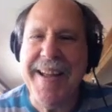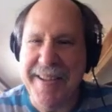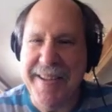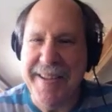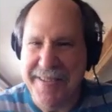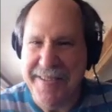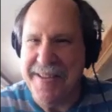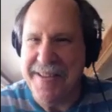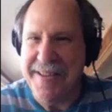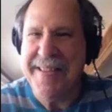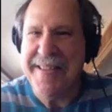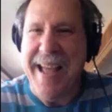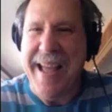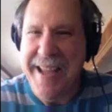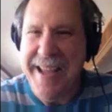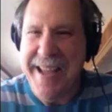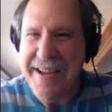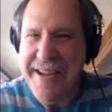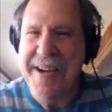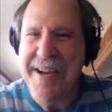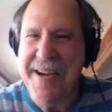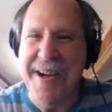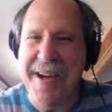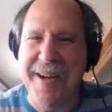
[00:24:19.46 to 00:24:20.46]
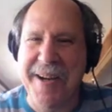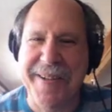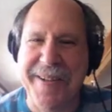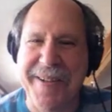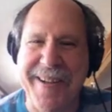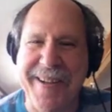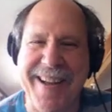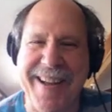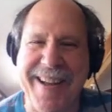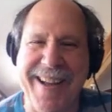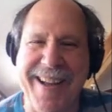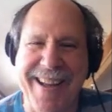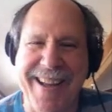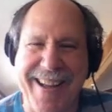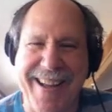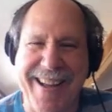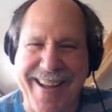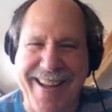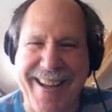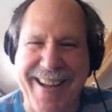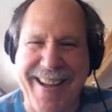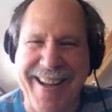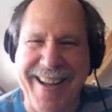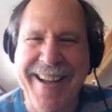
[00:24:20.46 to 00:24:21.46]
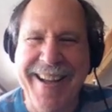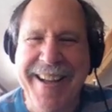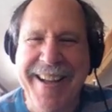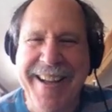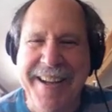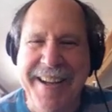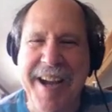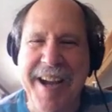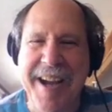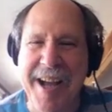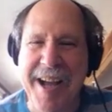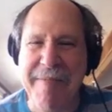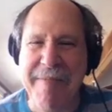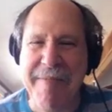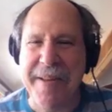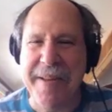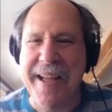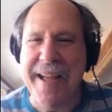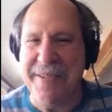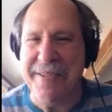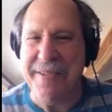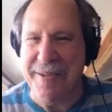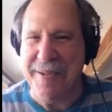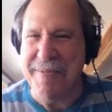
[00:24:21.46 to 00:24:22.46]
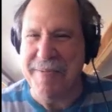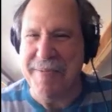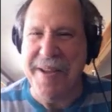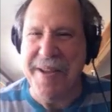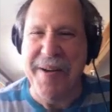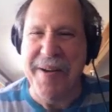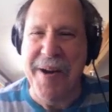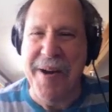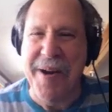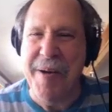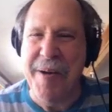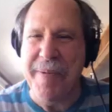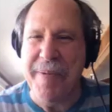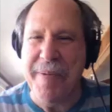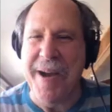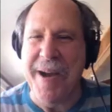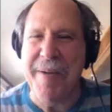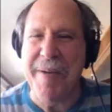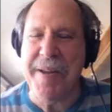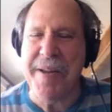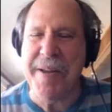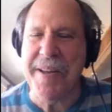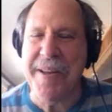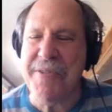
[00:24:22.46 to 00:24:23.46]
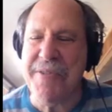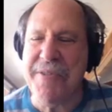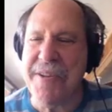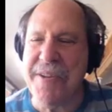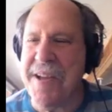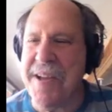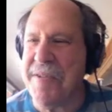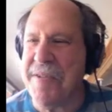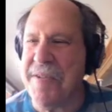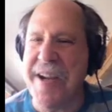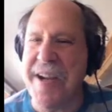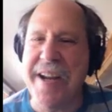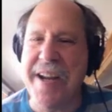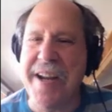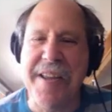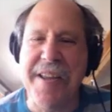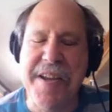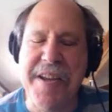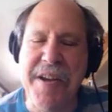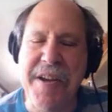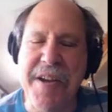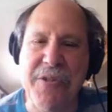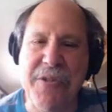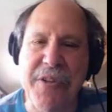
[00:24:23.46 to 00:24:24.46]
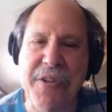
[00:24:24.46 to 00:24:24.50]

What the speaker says: So there you go. God bless him. I hope he lives another 80 years.